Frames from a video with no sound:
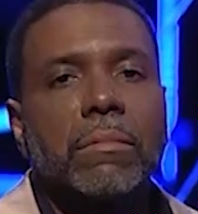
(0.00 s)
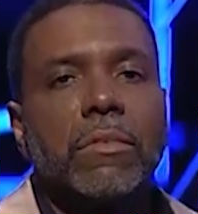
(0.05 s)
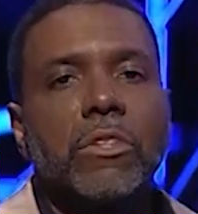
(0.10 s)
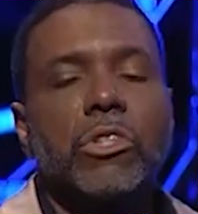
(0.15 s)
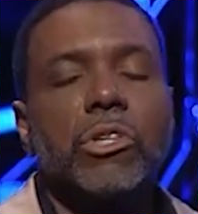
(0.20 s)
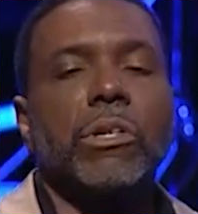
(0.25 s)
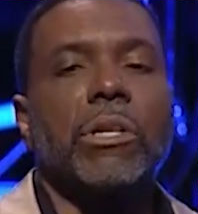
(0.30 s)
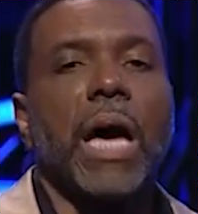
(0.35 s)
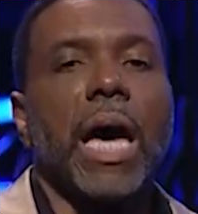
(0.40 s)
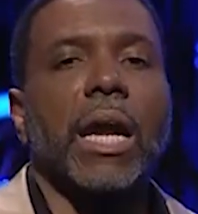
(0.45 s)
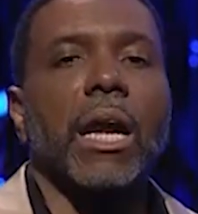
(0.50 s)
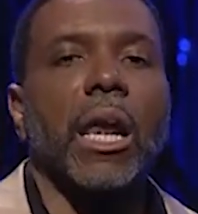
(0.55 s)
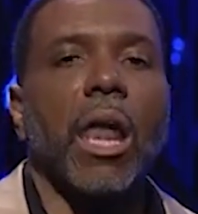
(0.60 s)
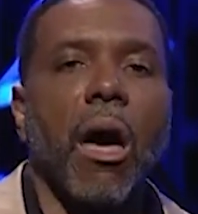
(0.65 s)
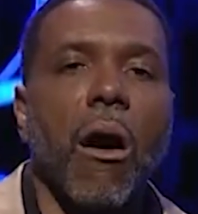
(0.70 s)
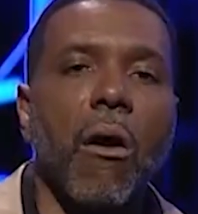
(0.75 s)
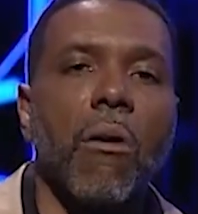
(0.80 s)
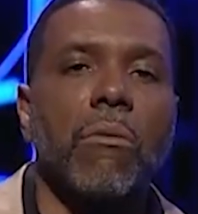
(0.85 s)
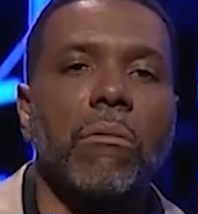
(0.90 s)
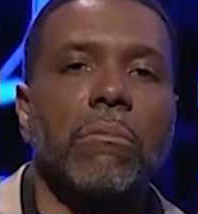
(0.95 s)
You're not
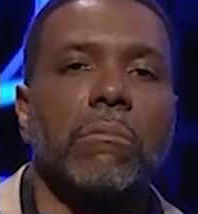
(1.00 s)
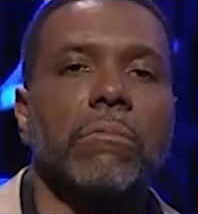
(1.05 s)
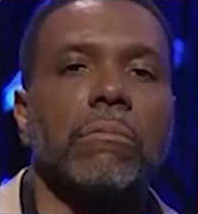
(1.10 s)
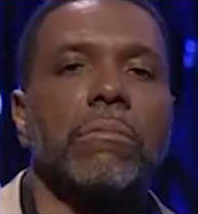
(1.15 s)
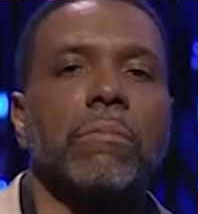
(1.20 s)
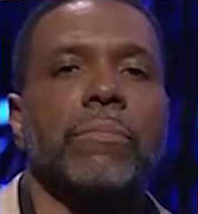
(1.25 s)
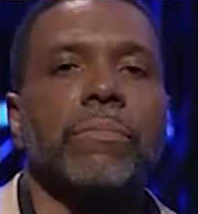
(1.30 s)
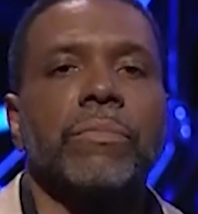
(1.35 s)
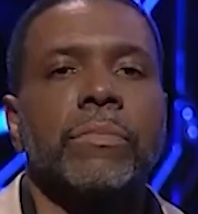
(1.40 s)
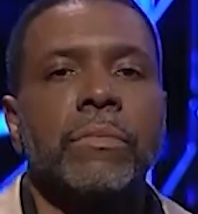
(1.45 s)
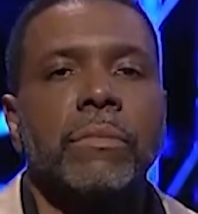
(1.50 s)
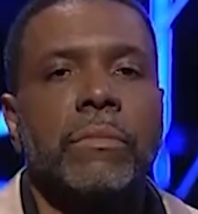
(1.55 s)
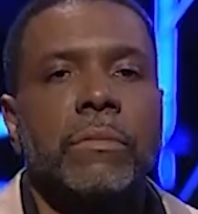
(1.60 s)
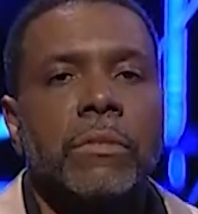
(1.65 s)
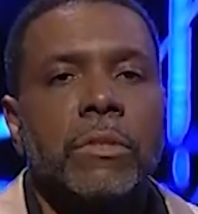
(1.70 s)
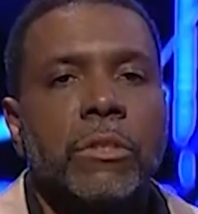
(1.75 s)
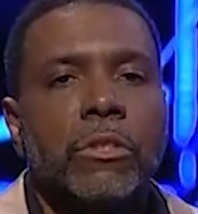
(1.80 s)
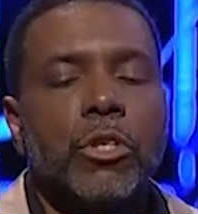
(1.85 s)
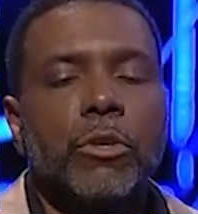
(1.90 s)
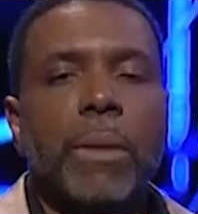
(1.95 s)
alone.
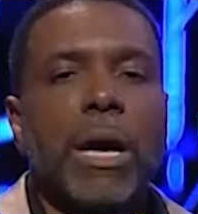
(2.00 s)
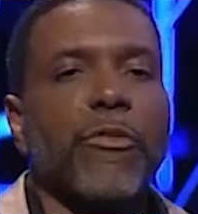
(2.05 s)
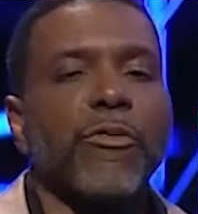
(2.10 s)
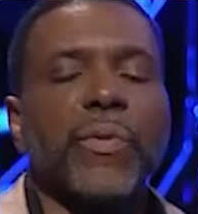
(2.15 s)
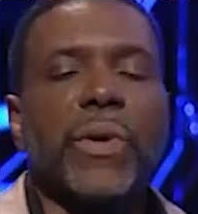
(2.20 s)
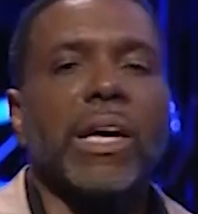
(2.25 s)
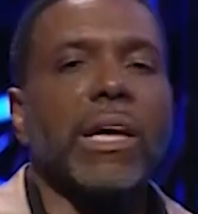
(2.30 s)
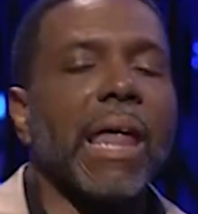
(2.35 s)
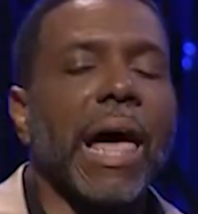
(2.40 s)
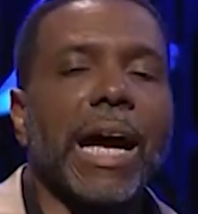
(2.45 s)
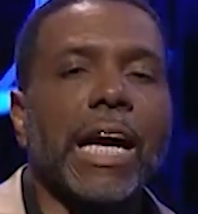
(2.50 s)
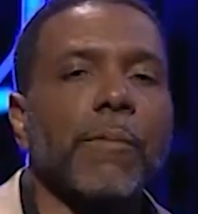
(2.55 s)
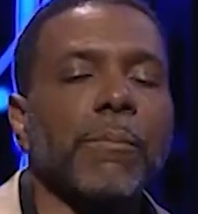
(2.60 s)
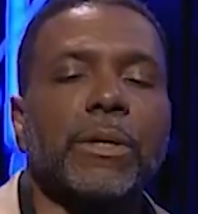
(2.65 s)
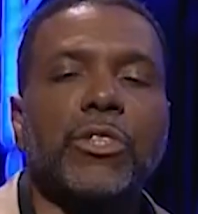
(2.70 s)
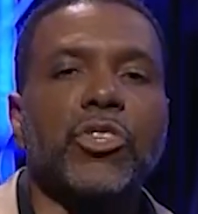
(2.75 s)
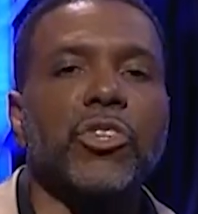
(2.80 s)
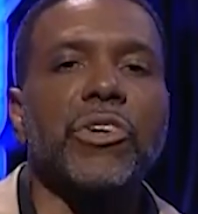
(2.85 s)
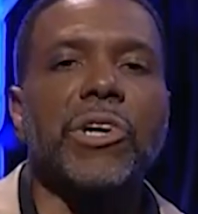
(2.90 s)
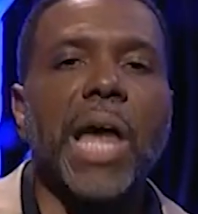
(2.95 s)
You may feel like it,
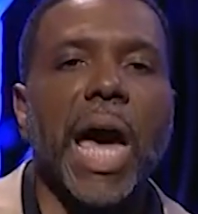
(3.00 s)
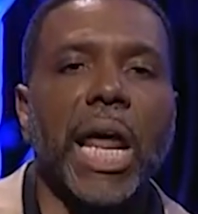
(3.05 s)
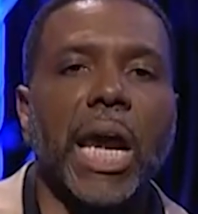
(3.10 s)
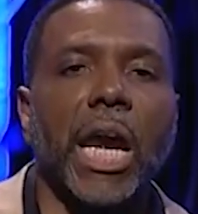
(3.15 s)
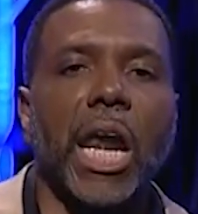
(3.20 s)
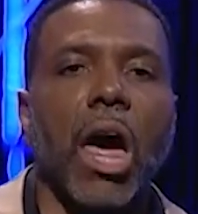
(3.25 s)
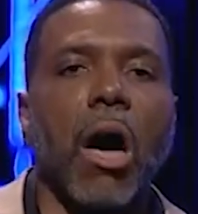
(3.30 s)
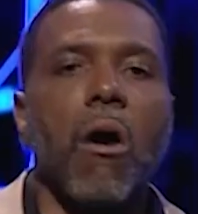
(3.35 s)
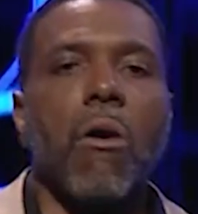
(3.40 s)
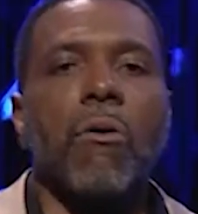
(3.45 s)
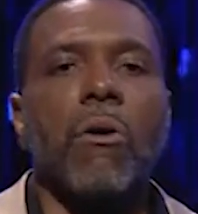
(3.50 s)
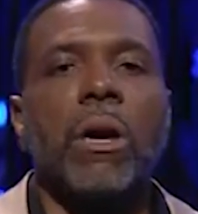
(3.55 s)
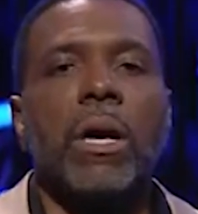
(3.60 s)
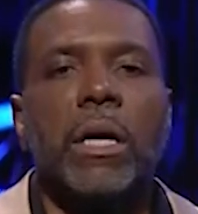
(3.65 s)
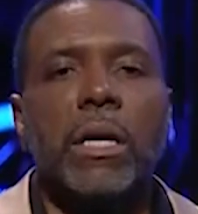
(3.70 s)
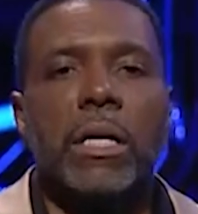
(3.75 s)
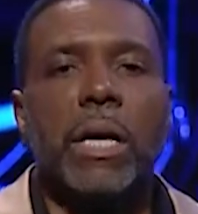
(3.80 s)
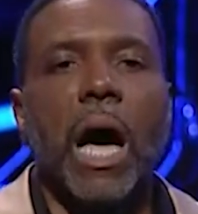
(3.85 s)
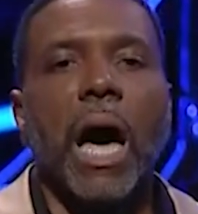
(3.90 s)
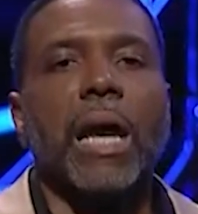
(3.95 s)
but you're not alone.
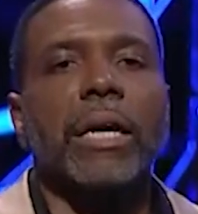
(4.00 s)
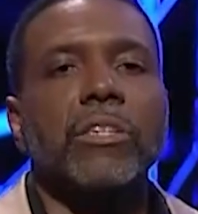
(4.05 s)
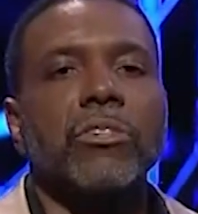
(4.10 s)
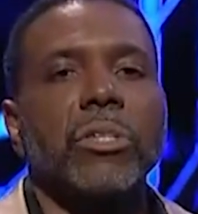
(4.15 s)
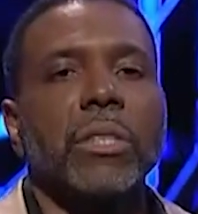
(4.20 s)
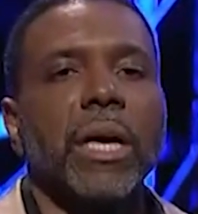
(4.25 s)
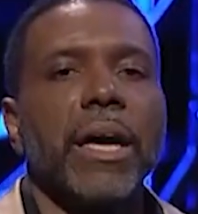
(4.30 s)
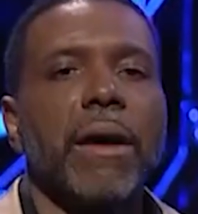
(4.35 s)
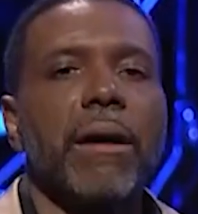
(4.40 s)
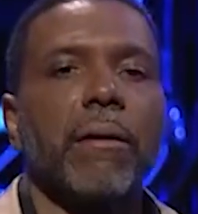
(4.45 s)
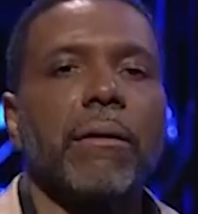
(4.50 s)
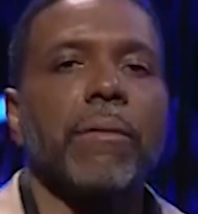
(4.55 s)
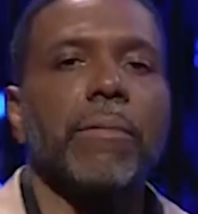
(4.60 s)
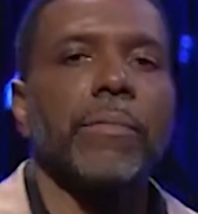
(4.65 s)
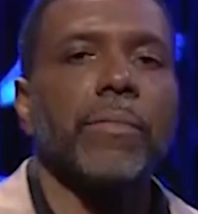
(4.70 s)
God is there.